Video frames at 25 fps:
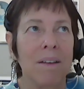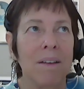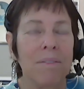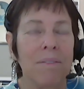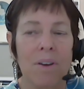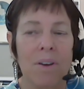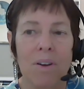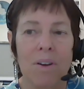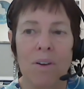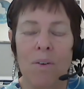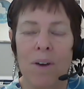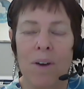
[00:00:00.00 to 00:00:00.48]

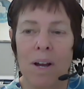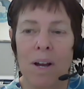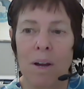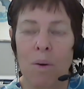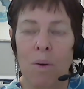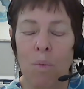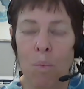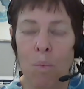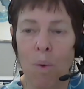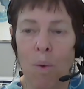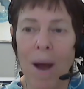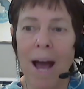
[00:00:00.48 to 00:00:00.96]
they're going,
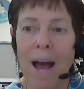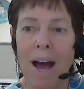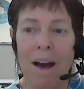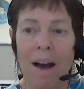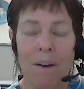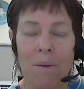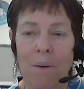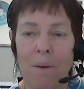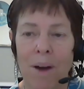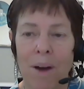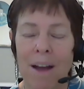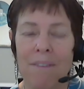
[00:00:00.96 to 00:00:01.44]

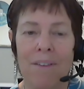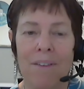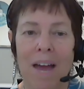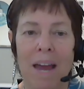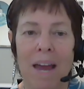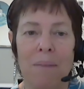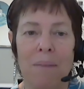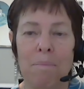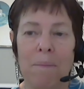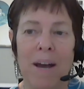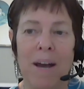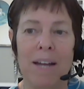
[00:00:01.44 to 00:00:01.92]
wow, I've
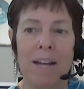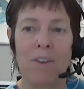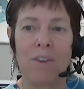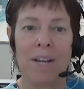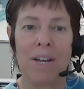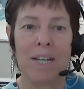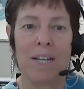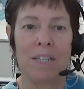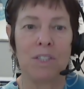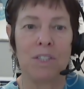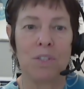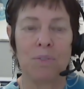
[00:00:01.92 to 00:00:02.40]
had
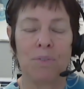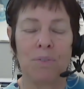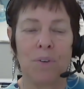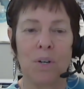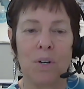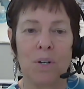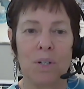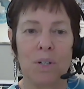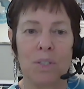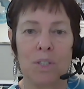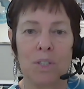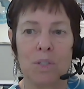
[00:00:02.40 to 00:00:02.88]
migraines
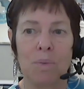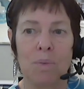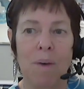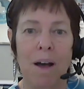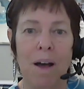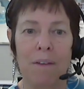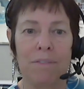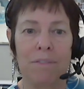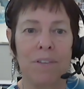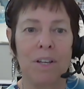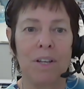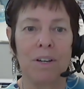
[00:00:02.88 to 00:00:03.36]
for
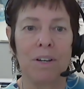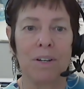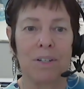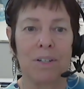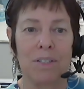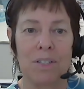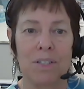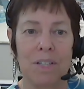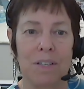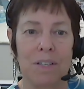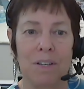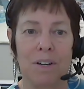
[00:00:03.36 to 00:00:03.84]
12
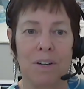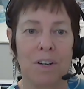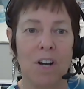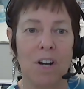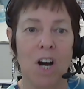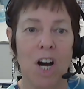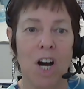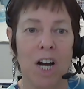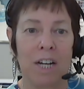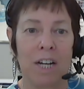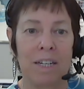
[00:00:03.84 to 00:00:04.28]
years and they're gone.